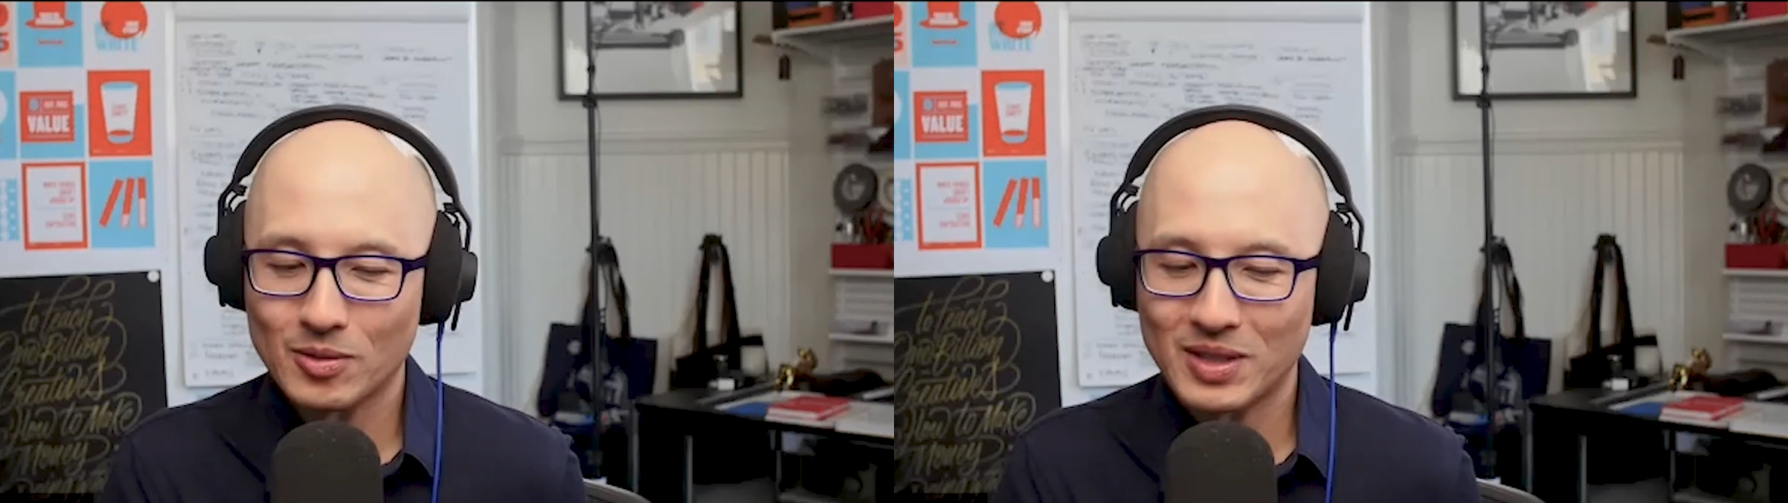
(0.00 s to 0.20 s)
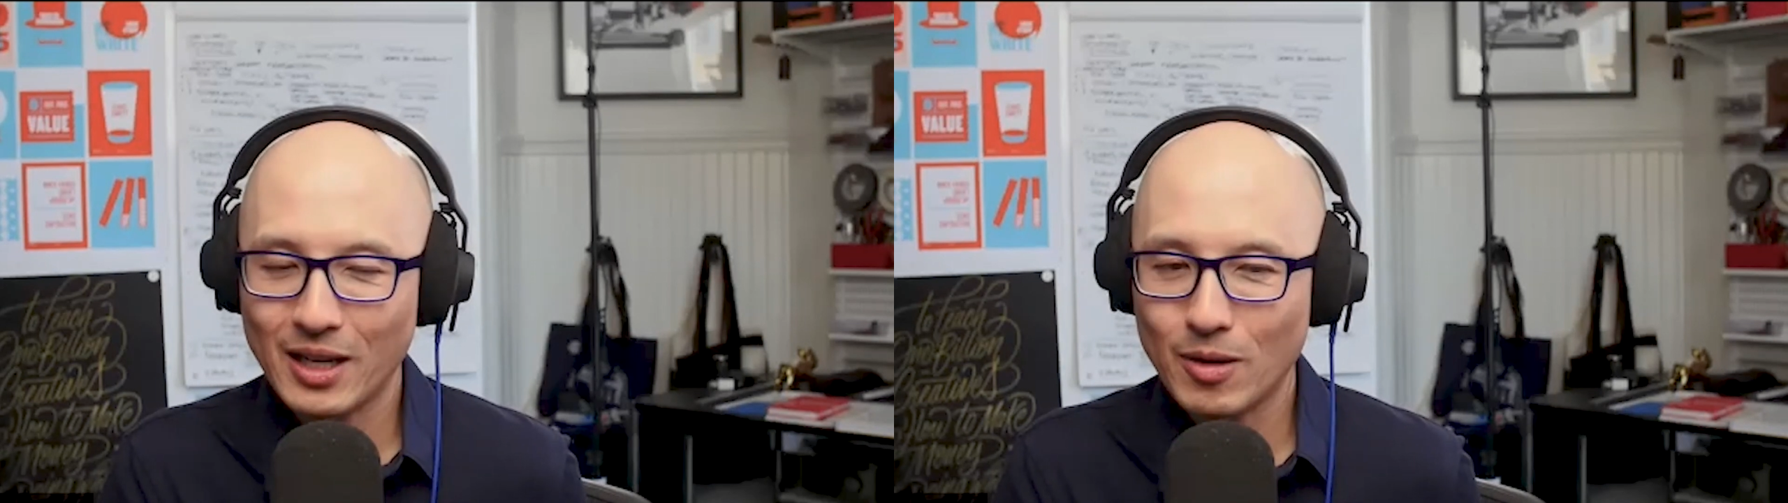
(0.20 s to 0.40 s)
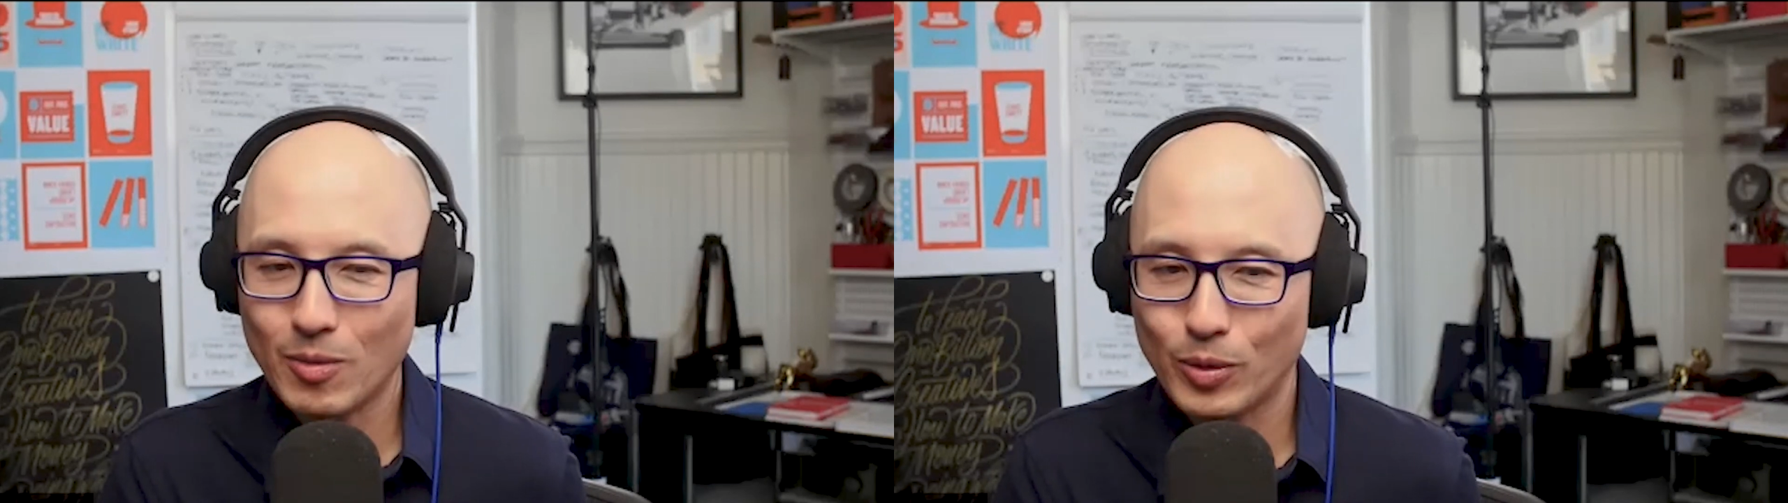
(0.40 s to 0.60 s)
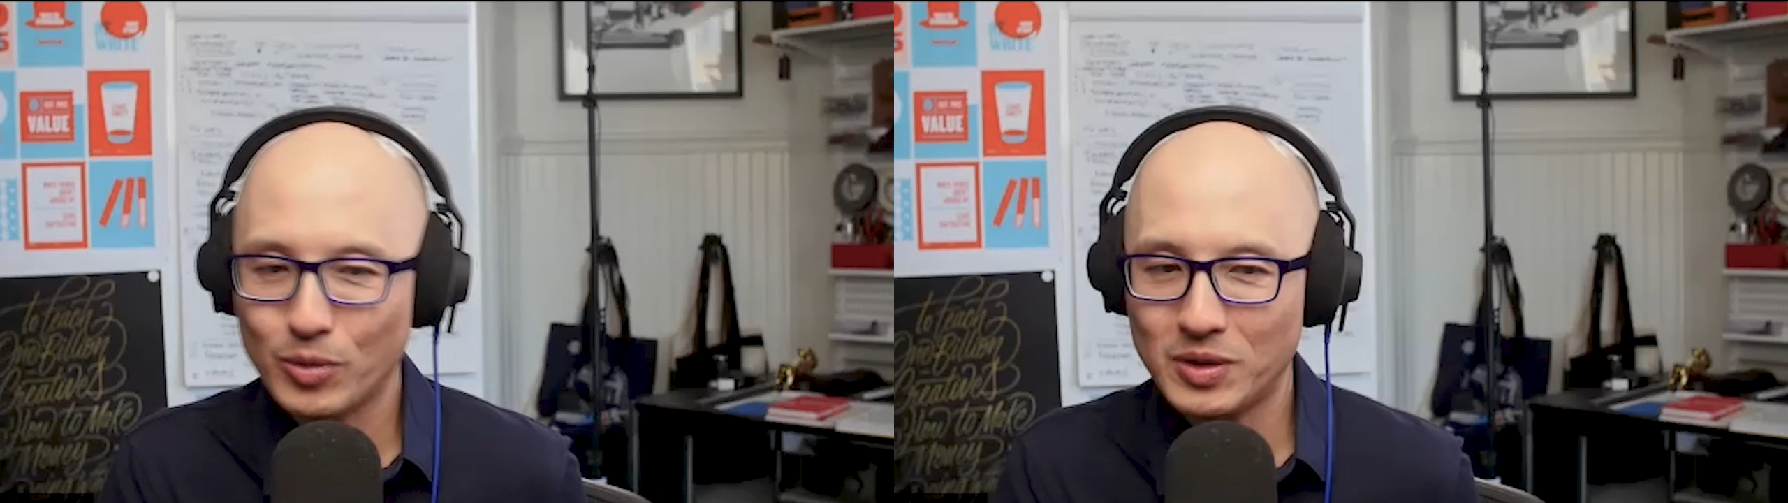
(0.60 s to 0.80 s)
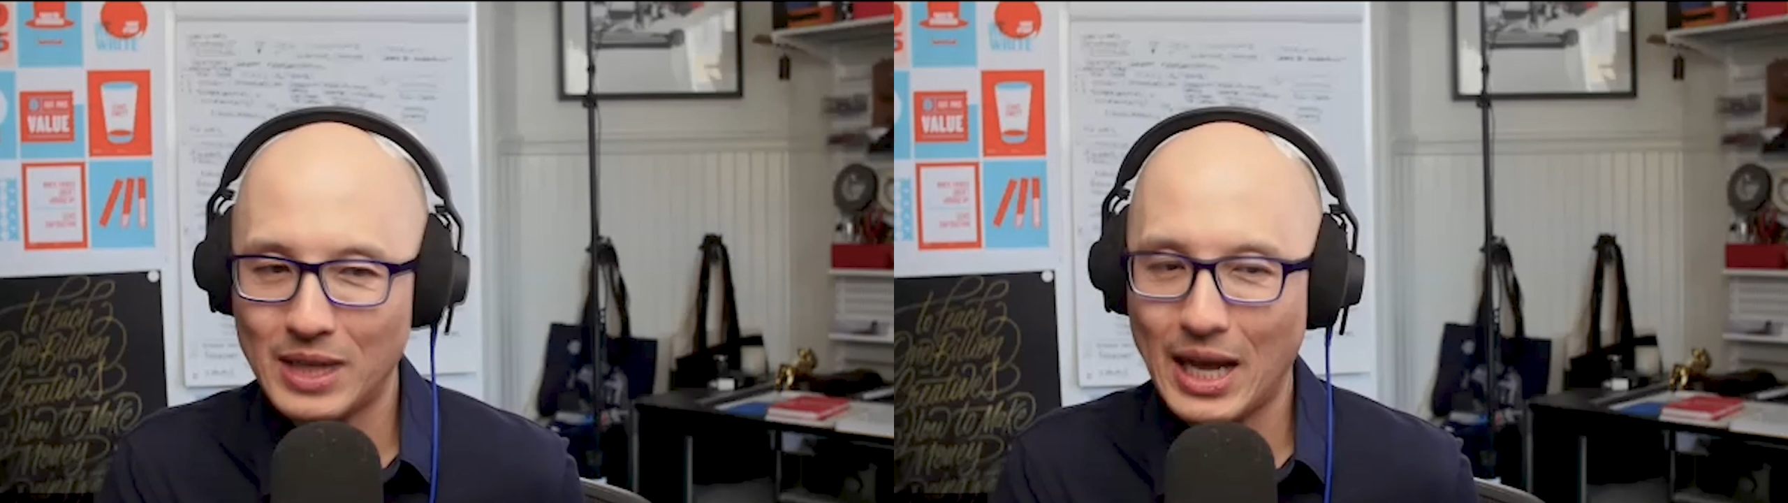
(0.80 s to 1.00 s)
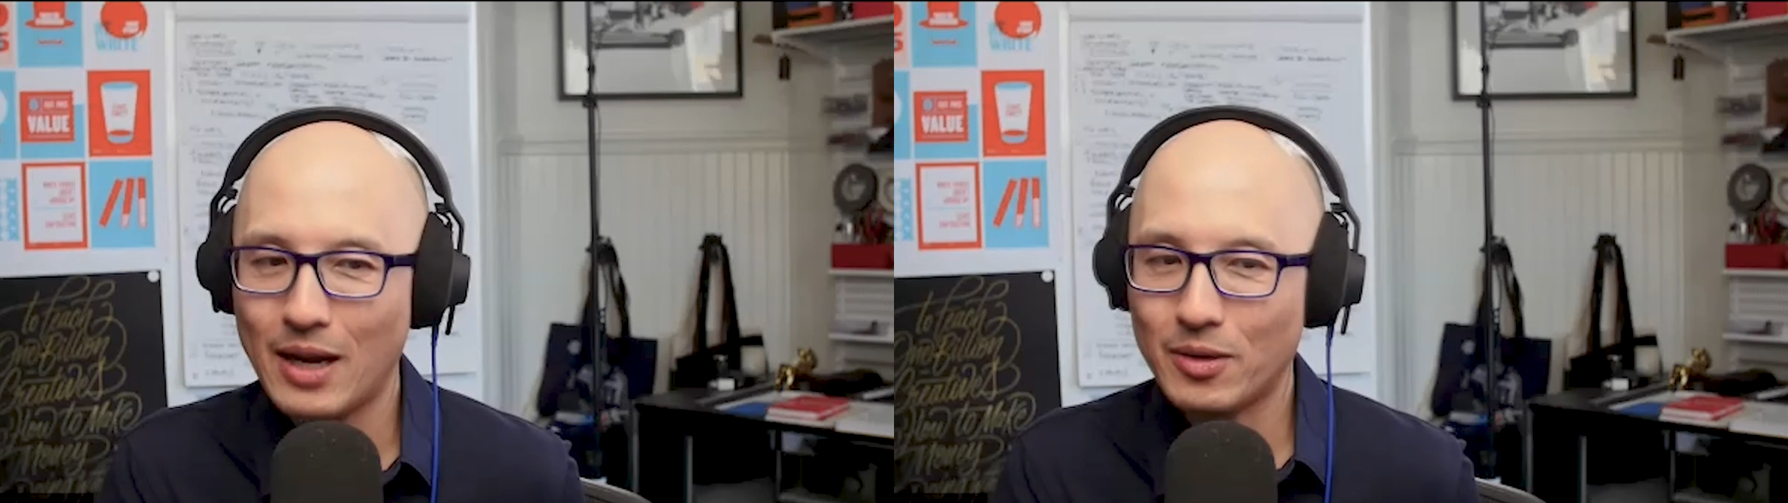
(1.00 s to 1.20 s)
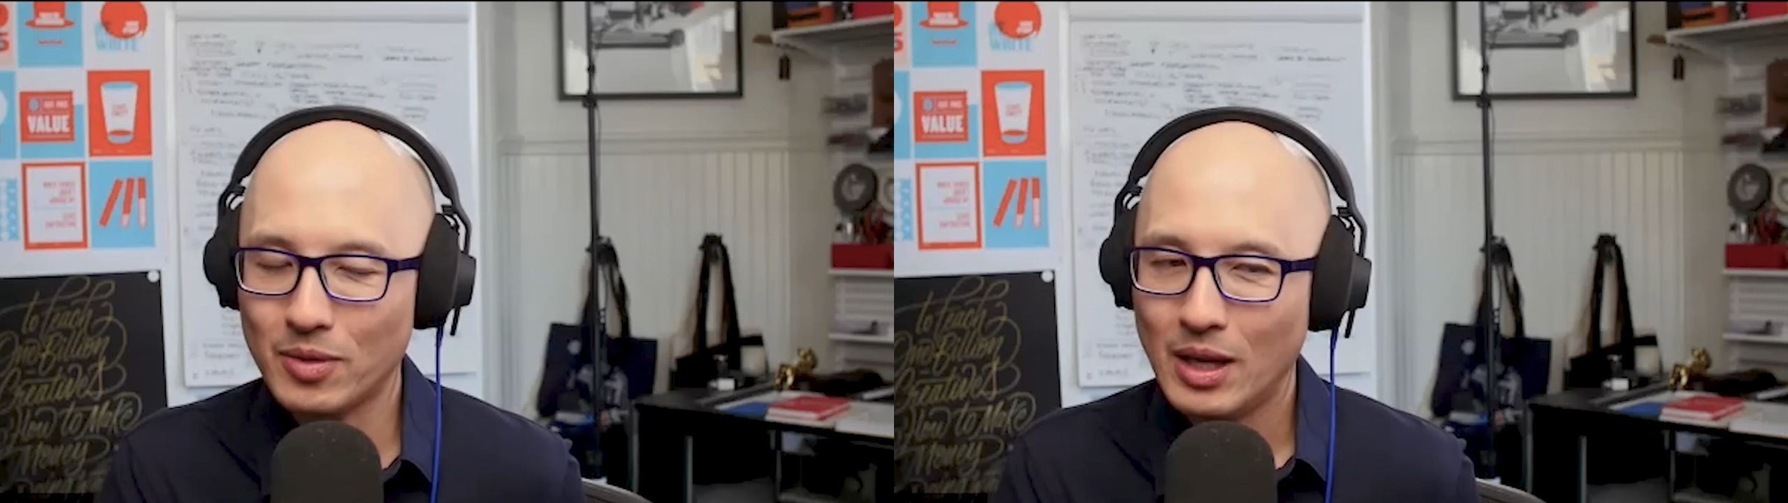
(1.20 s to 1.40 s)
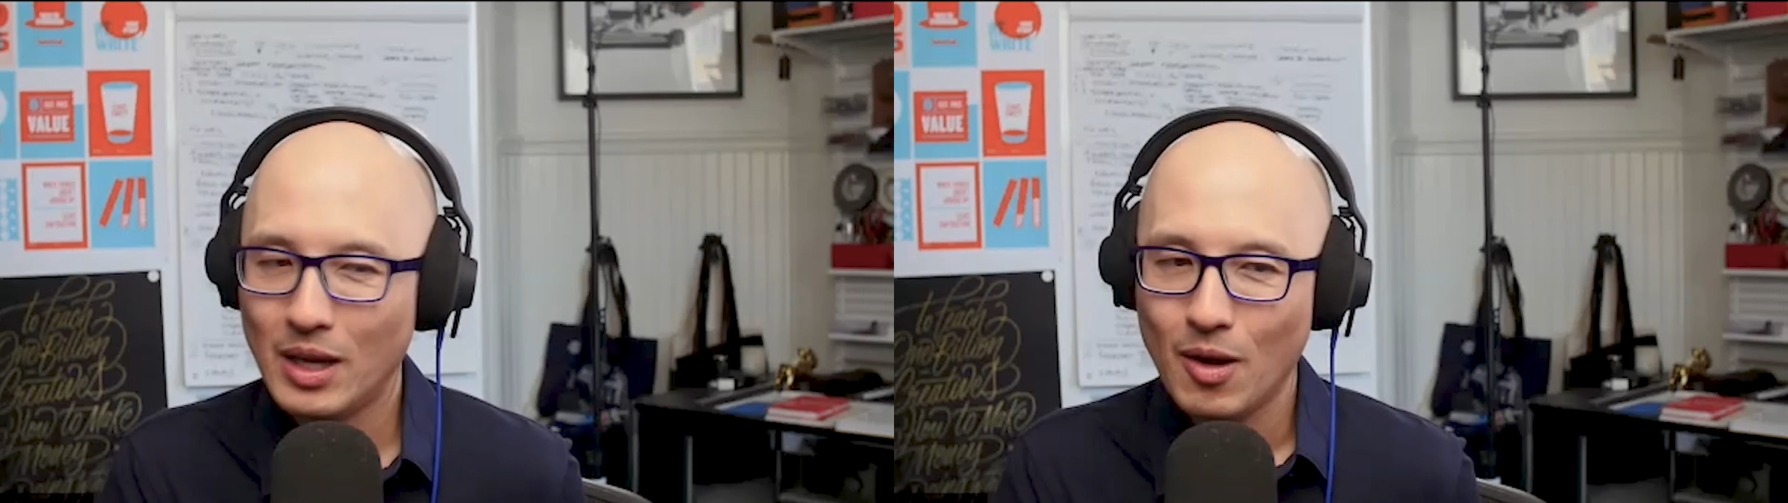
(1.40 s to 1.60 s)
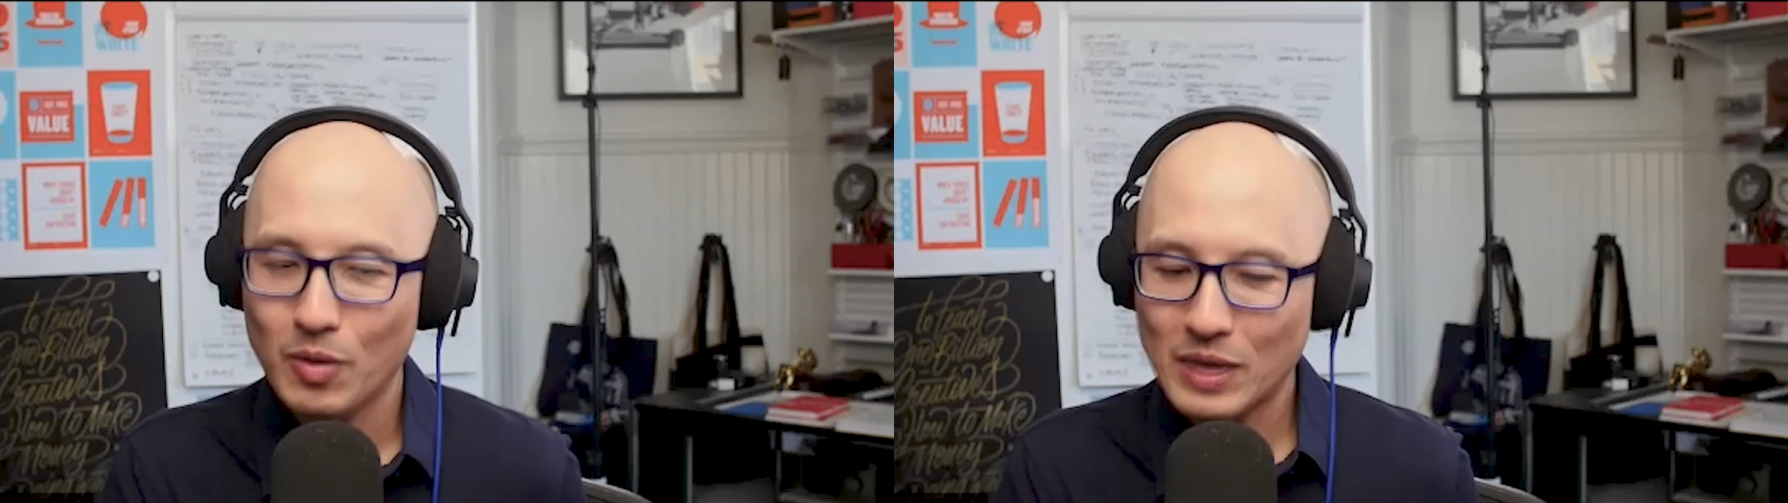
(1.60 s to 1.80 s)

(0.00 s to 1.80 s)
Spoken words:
So setting roots down